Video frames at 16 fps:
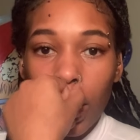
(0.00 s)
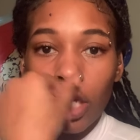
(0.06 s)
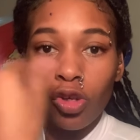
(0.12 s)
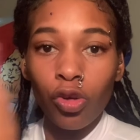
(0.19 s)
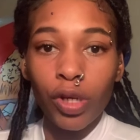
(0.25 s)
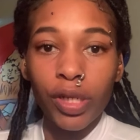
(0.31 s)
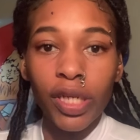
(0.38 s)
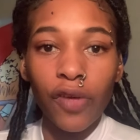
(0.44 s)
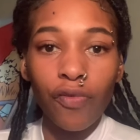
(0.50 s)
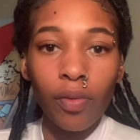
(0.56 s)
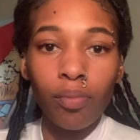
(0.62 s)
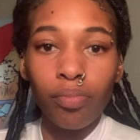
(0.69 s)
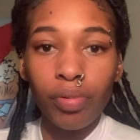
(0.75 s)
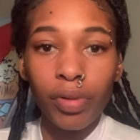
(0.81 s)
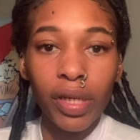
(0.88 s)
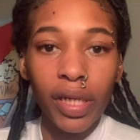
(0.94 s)
You're a
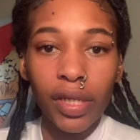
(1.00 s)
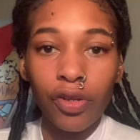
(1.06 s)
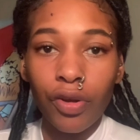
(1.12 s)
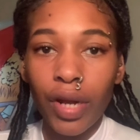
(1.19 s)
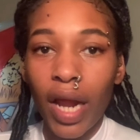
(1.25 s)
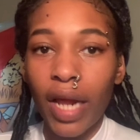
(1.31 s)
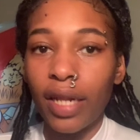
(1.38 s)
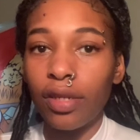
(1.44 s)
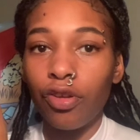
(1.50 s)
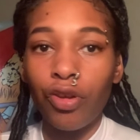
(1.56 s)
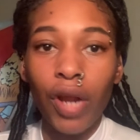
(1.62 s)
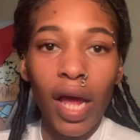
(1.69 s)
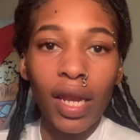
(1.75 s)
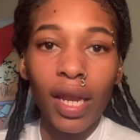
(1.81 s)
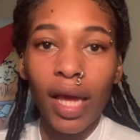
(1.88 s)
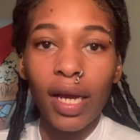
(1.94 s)
different breed. You're
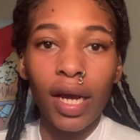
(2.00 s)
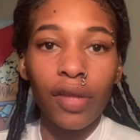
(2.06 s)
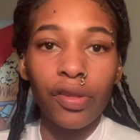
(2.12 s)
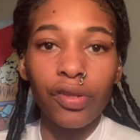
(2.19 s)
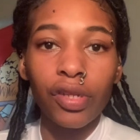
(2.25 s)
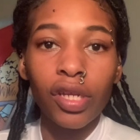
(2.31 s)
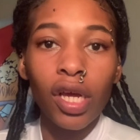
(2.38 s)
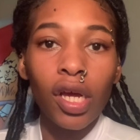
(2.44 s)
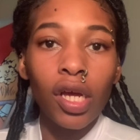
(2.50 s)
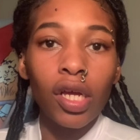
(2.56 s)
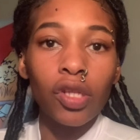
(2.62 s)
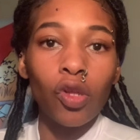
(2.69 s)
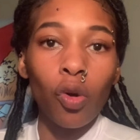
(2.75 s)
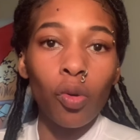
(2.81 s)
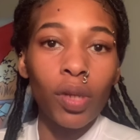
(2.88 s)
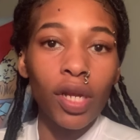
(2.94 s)
not like others.
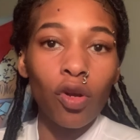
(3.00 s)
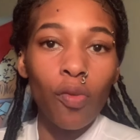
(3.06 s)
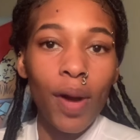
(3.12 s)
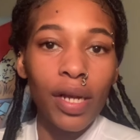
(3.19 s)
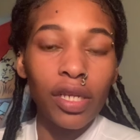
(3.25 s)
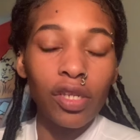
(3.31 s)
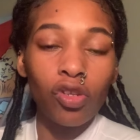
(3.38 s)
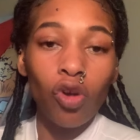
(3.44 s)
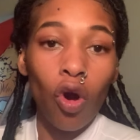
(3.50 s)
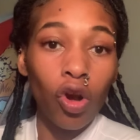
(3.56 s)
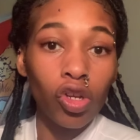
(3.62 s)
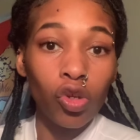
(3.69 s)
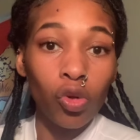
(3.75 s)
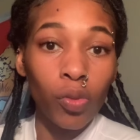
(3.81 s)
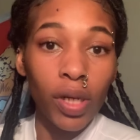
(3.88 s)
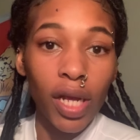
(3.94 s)
Don't let nobody talk
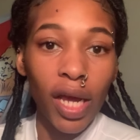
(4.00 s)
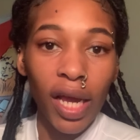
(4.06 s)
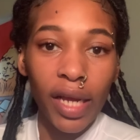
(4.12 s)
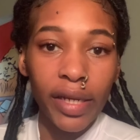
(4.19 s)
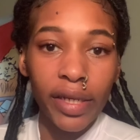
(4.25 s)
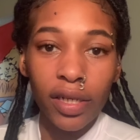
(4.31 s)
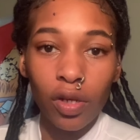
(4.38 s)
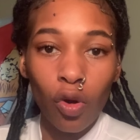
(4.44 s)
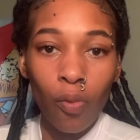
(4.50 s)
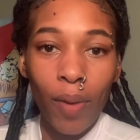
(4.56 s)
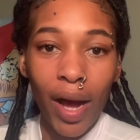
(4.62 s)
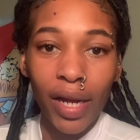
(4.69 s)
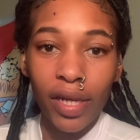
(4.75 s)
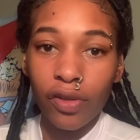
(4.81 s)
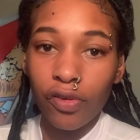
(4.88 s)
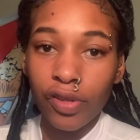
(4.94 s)
you into hating
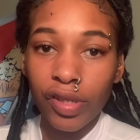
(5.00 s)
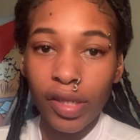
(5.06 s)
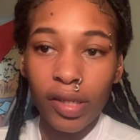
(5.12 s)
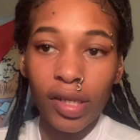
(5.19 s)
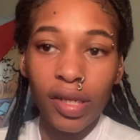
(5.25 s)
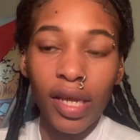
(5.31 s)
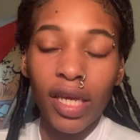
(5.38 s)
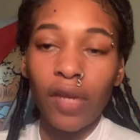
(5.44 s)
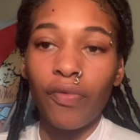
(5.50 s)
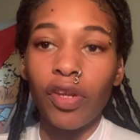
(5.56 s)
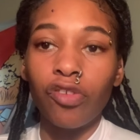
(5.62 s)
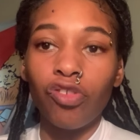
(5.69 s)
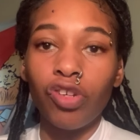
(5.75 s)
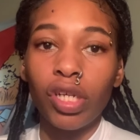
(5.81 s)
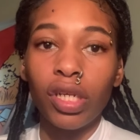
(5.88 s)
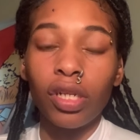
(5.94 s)
nobody or sending negative
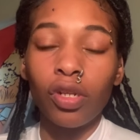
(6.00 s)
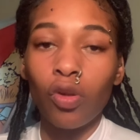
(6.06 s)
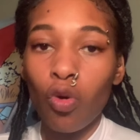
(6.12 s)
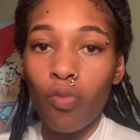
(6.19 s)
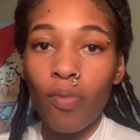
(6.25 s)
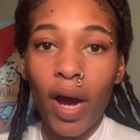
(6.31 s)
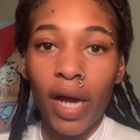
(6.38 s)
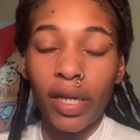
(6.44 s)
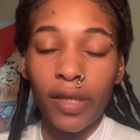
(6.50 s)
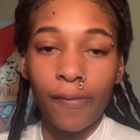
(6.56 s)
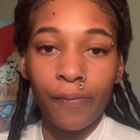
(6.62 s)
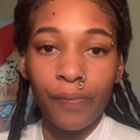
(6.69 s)
energy into nobody.